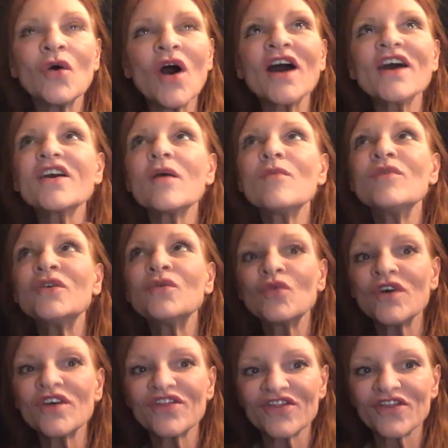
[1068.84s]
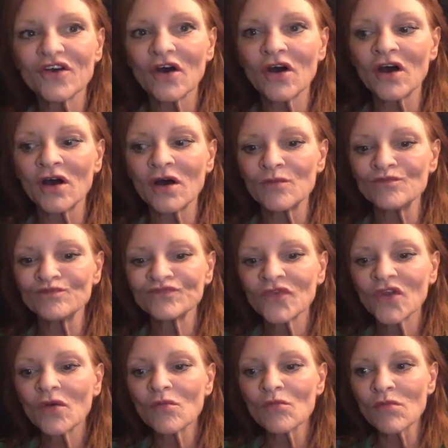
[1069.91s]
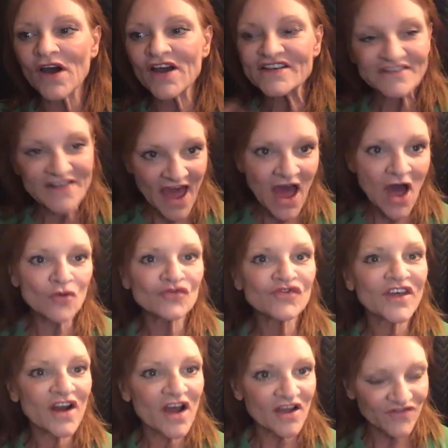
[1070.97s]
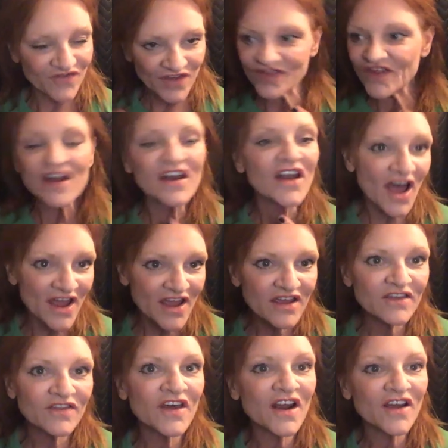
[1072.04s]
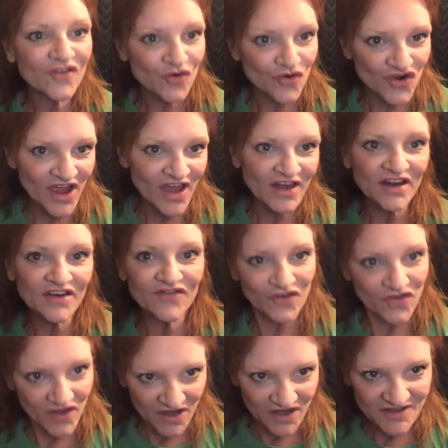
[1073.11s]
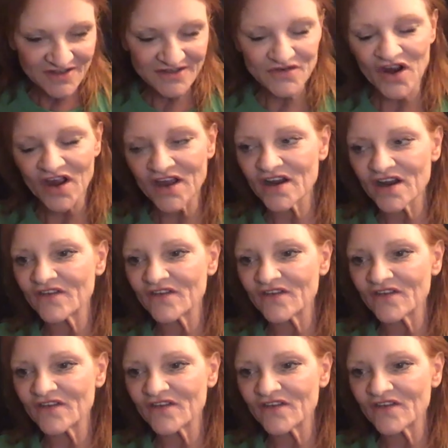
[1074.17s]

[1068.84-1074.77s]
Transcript: I come in with my sound that they like, that I've created for this, right?